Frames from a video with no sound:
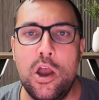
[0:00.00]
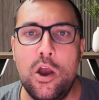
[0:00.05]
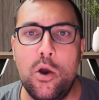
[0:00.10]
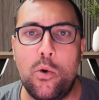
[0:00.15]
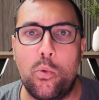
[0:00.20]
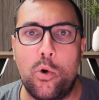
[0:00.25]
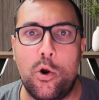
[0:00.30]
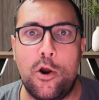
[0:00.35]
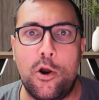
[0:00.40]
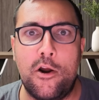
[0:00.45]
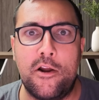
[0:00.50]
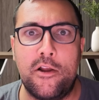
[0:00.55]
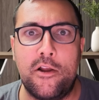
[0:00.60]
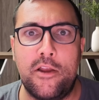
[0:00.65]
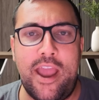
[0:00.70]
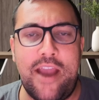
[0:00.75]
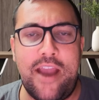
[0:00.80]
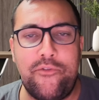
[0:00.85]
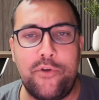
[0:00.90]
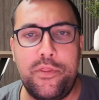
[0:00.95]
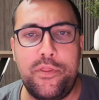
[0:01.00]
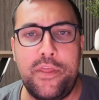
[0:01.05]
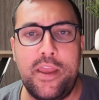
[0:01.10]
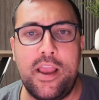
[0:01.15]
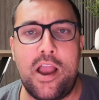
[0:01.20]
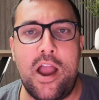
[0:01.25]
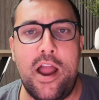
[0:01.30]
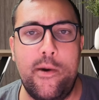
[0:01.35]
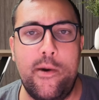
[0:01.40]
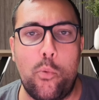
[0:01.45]
where everything
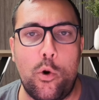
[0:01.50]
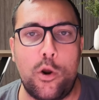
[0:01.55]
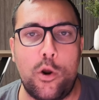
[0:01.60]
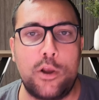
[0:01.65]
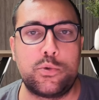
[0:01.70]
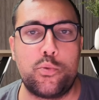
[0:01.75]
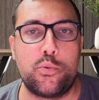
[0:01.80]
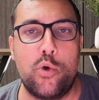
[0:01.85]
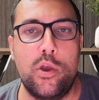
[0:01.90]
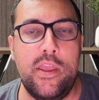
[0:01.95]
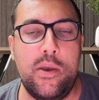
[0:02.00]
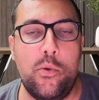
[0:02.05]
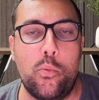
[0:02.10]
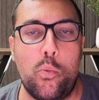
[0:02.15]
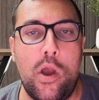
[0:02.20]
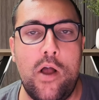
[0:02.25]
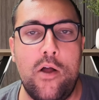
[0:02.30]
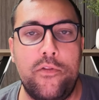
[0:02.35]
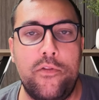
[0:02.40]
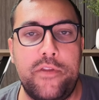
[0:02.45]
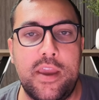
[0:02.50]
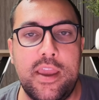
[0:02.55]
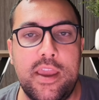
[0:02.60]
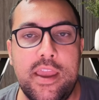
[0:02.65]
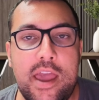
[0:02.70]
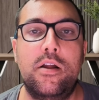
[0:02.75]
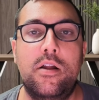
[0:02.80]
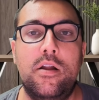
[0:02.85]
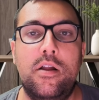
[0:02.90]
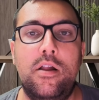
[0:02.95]
kind of works really well
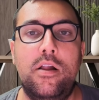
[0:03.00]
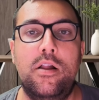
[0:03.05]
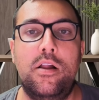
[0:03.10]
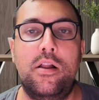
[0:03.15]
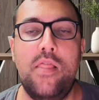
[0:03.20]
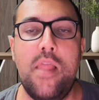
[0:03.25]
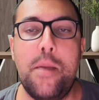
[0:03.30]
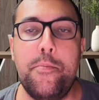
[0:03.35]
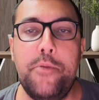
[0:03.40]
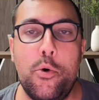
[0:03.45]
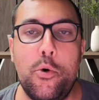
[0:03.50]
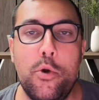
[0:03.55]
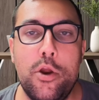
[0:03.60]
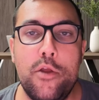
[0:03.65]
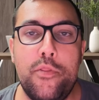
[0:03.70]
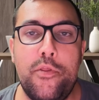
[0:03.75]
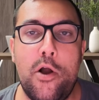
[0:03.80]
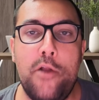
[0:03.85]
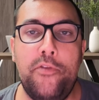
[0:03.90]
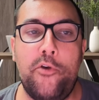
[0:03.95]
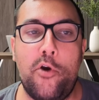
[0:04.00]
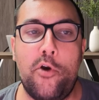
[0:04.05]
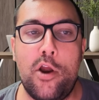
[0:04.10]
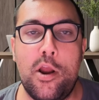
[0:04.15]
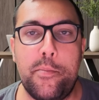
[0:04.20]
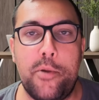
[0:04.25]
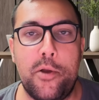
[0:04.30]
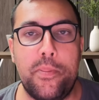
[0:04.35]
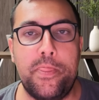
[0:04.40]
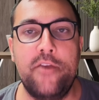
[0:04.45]
together. Let me know what your thoughts are
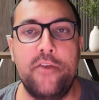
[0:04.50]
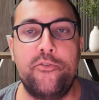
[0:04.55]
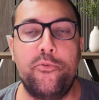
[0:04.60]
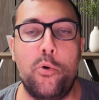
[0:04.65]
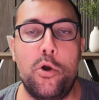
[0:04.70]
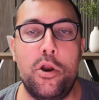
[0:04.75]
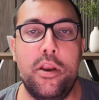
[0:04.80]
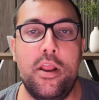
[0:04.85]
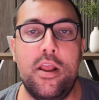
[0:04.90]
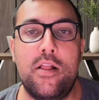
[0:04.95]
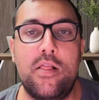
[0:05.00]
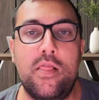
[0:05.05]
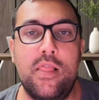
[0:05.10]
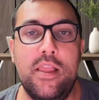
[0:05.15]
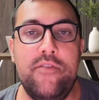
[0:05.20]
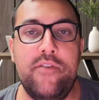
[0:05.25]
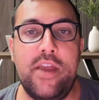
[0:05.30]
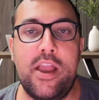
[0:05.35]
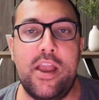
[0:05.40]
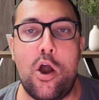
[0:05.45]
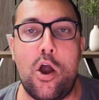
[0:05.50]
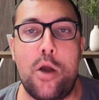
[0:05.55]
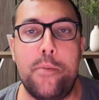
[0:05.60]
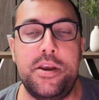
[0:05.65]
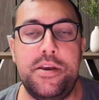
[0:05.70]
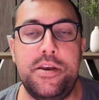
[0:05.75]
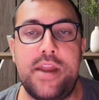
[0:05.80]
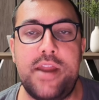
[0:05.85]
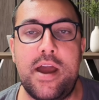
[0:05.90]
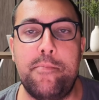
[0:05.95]
about this one. Leave a
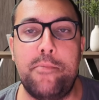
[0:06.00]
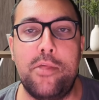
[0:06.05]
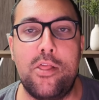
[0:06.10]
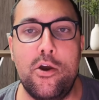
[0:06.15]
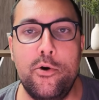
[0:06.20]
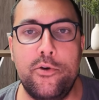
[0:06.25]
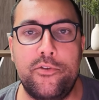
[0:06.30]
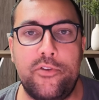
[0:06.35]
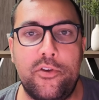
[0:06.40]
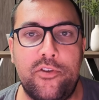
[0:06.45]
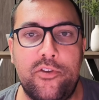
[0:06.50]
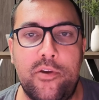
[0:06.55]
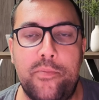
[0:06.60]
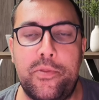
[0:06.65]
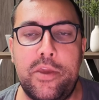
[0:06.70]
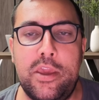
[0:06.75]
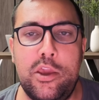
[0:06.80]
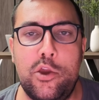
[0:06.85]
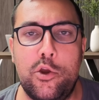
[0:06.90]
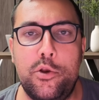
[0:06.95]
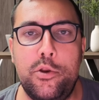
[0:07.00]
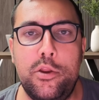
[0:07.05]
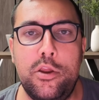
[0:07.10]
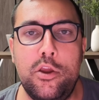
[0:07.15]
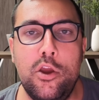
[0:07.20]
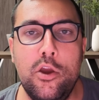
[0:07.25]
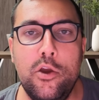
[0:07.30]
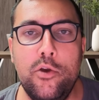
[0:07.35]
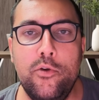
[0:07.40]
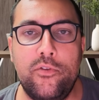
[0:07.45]
comment down below. Is this something you'd
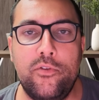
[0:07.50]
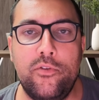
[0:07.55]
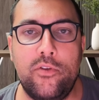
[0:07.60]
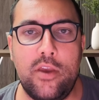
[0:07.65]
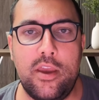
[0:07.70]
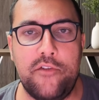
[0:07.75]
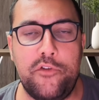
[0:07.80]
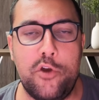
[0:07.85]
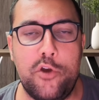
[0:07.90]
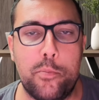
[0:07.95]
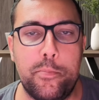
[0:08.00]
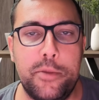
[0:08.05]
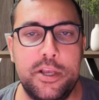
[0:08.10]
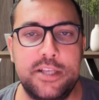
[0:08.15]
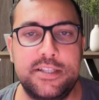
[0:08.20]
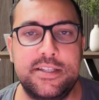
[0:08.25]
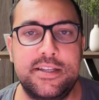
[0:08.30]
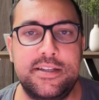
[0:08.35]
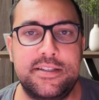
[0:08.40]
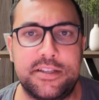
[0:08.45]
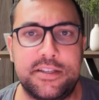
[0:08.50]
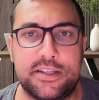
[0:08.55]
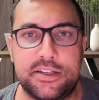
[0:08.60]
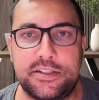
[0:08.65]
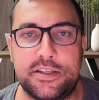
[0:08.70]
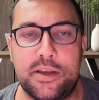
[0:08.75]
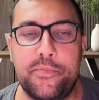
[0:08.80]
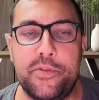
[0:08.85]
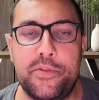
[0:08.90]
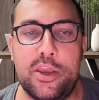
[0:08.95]
use? If you're a business, is this
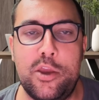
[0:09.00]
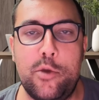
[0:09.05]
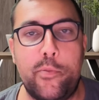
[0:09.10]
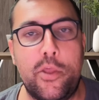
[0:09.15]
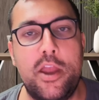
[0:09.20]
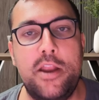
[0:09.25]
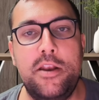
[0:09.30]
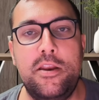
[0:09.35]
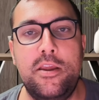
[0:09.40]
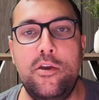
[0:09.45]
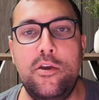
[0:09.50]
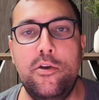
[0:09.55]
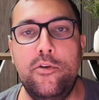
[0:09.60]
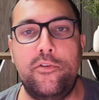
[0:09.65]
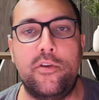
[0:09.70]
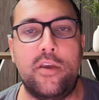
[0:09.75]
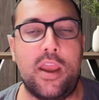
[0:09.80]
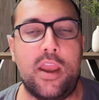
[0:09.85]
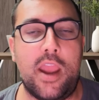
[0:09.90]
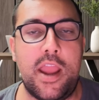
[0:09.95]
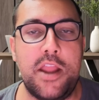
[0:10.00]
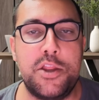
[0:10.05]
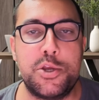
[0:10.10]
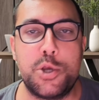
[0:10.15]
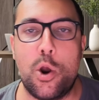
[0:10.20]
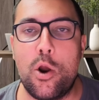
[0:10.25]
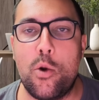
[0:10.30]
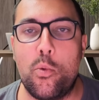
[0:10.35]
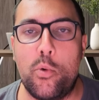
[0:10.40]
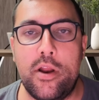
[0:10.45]
something you plan to use?
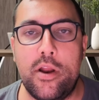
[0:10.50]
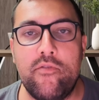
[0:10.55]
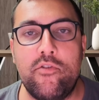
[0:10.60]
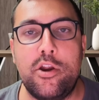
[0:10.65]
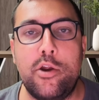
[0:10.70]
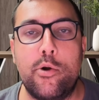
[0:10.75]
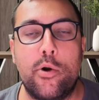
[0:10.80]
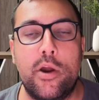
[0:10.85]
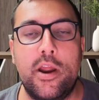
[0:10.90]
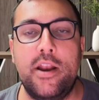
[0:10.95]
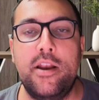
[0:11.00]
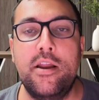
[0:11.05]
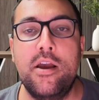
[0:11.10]
HR, whatever you're in,